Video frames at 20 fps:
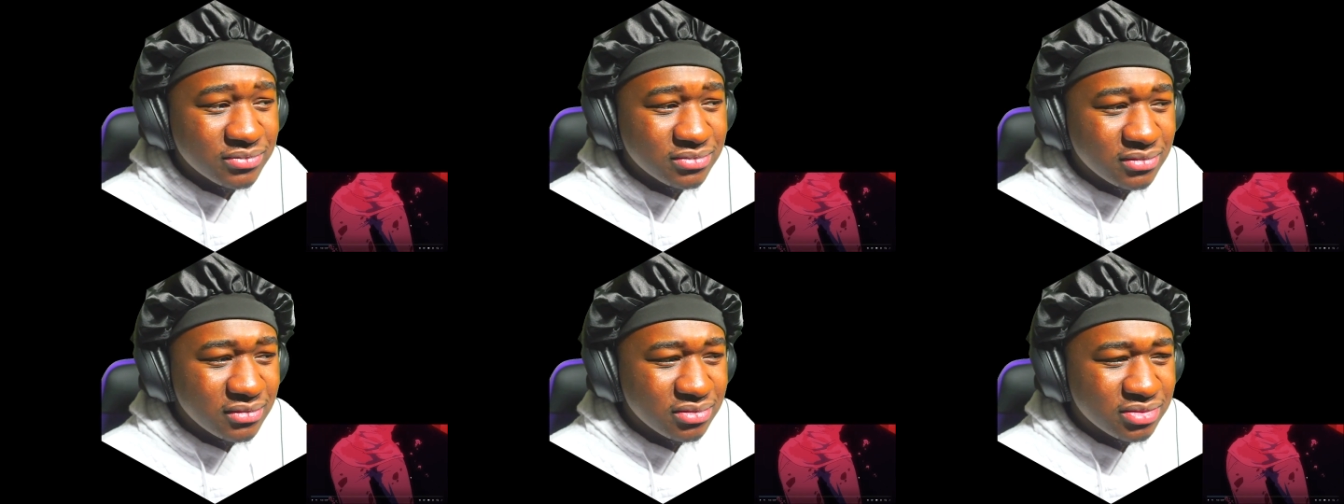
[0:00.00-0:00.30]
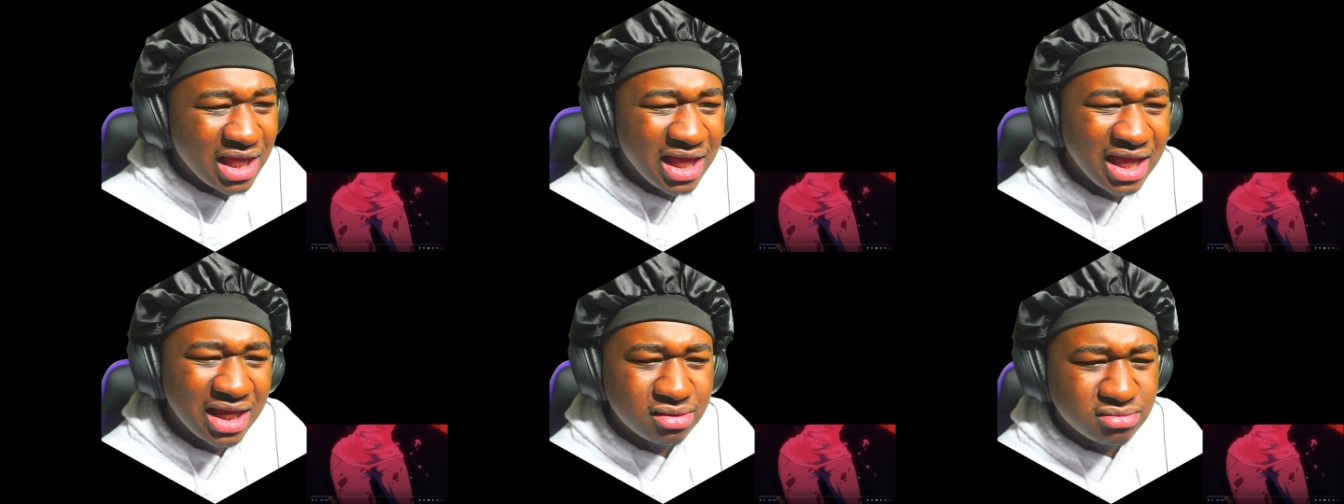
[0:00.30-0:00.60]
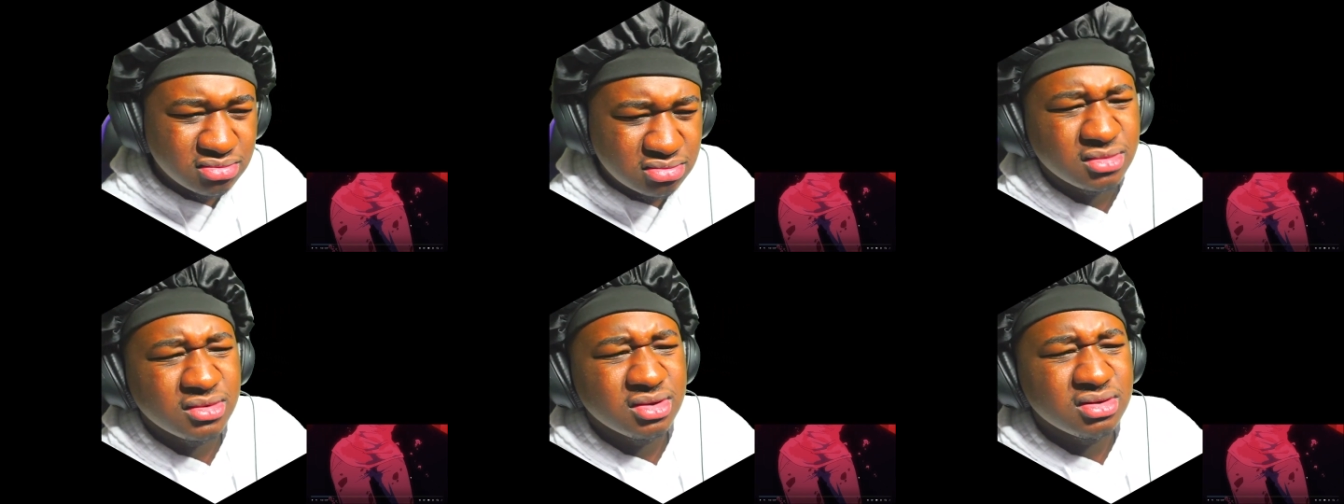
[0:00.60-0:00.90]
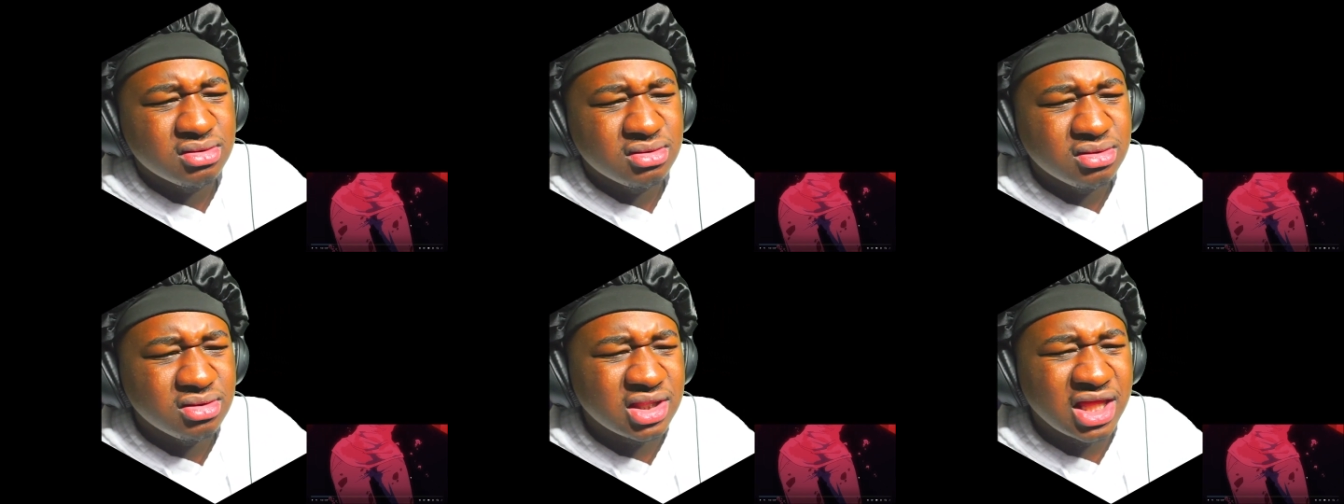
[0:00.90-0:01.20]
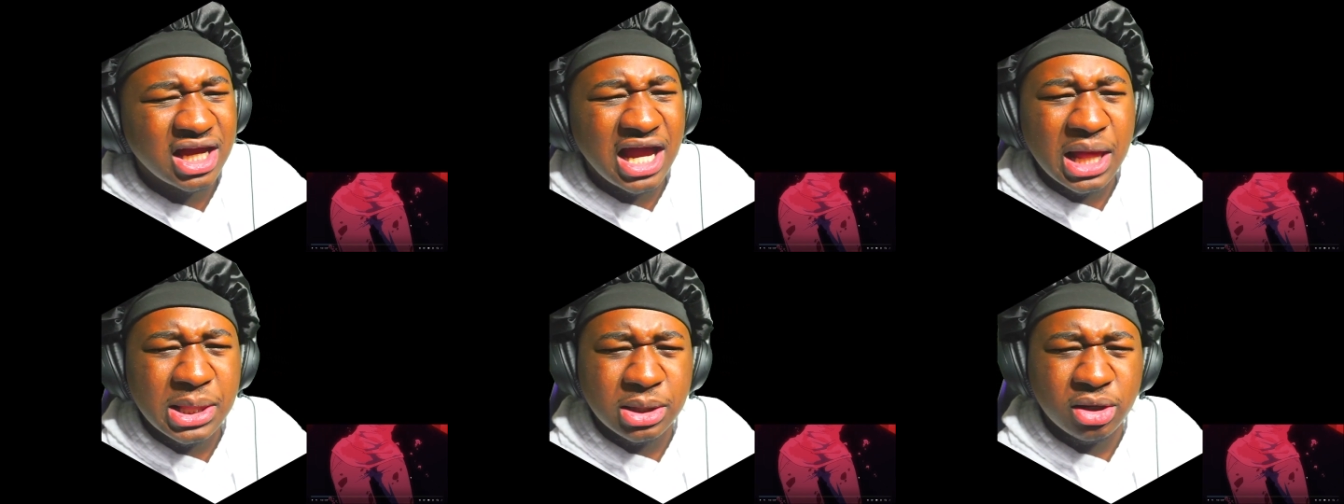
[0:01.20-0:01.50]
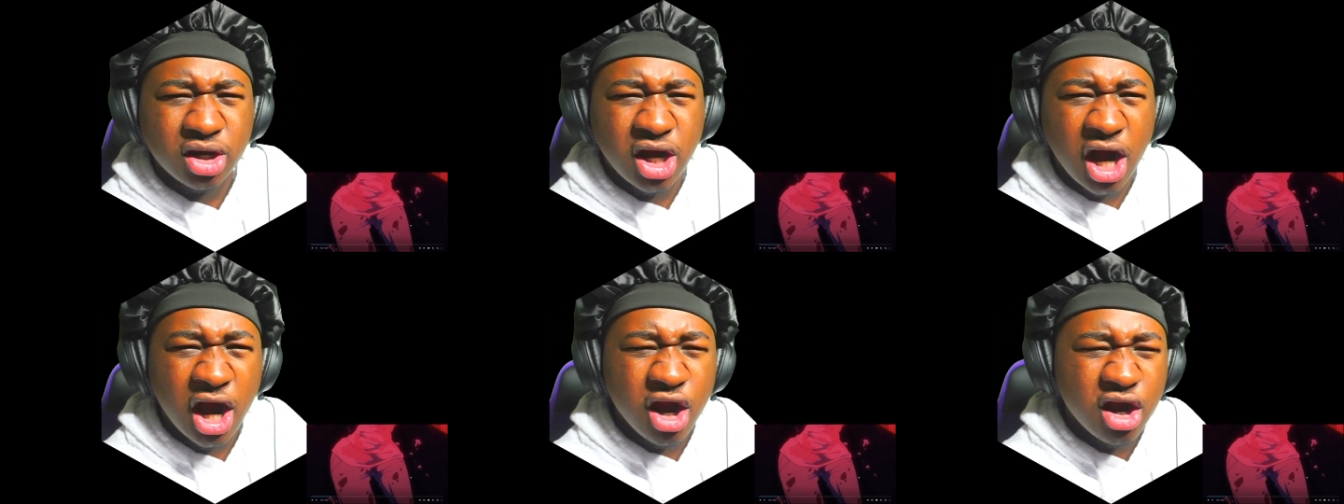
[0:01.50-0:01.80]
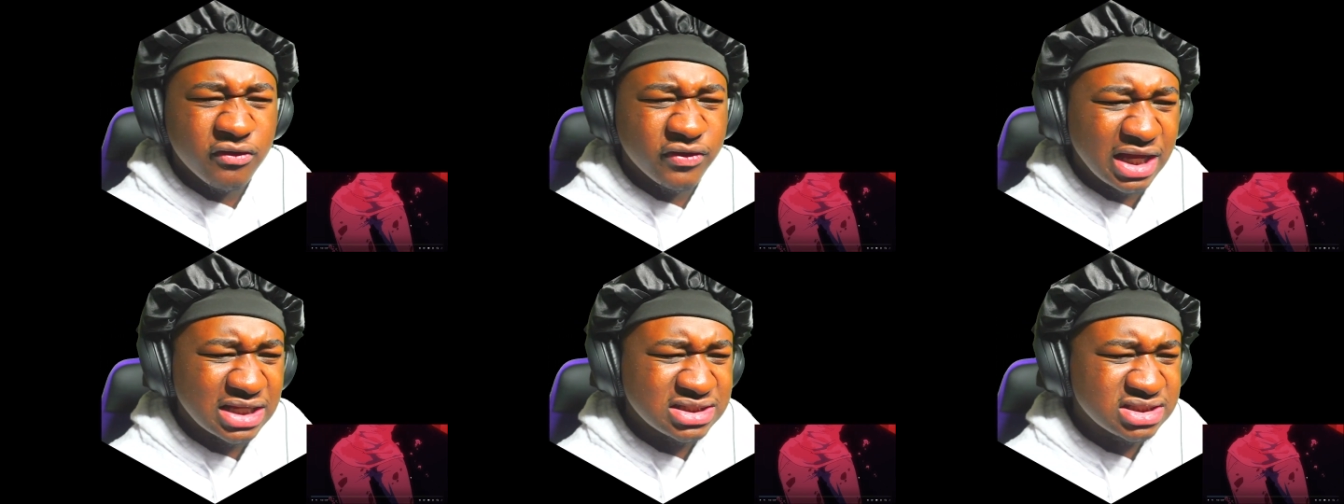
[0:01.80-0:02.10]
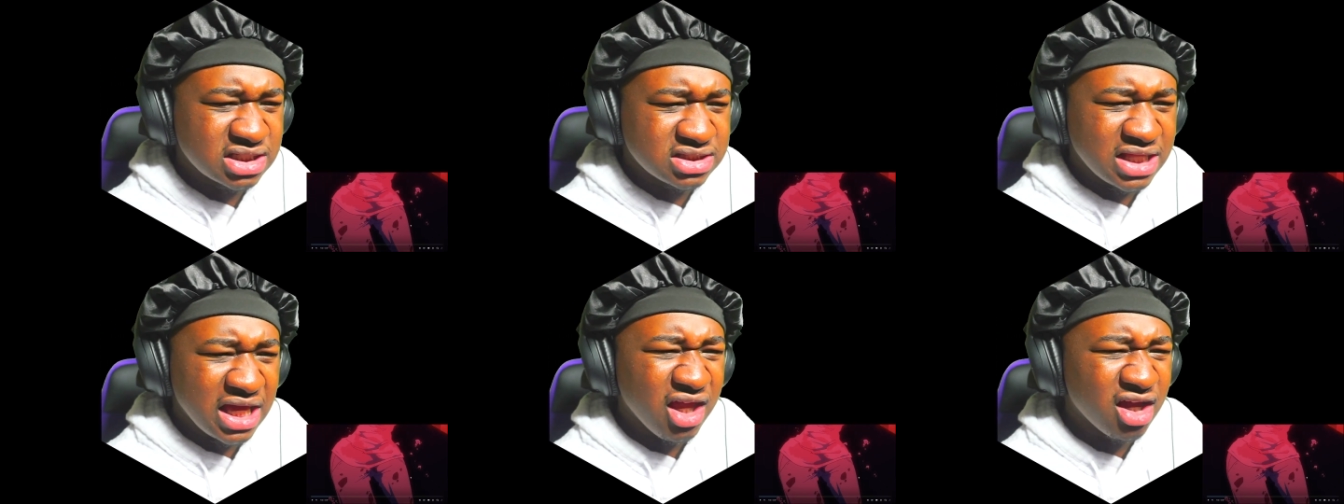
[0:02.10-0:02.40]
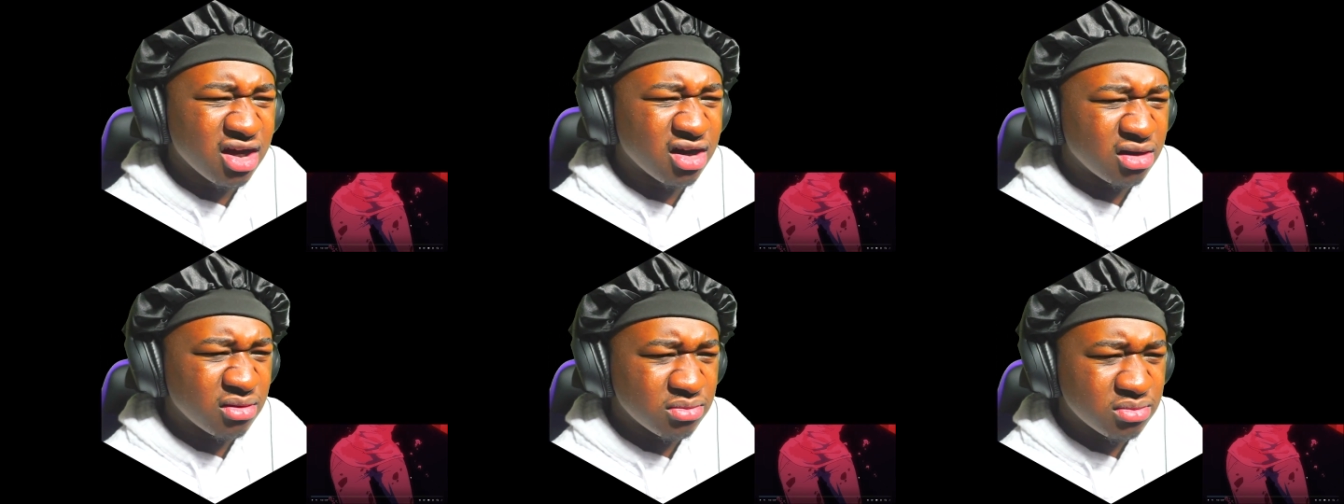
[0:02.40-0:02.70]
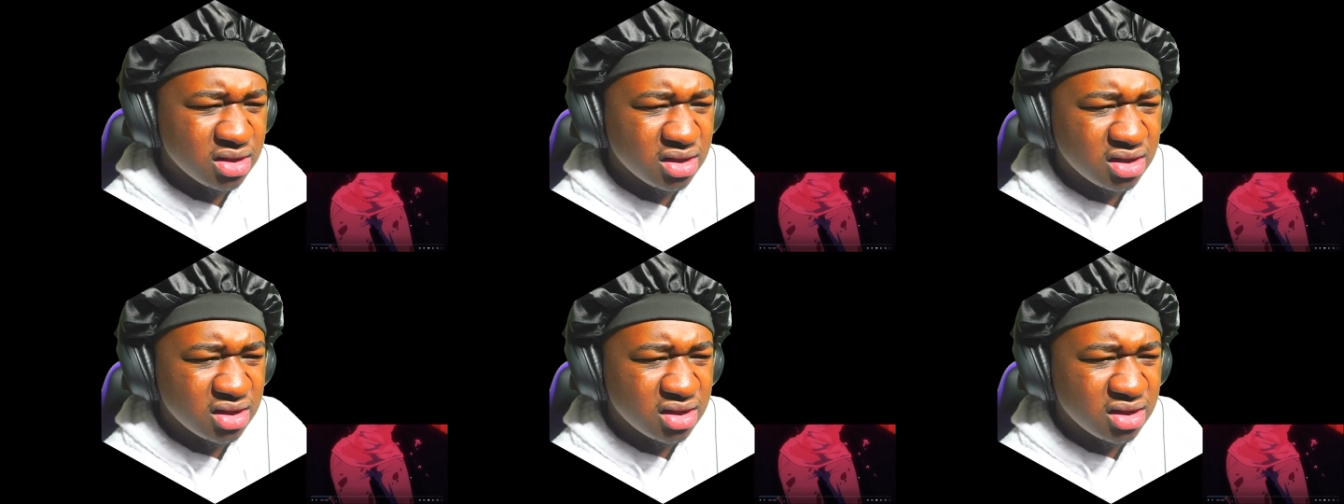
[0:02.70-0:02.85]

They, they got a little curvy. I said, damn.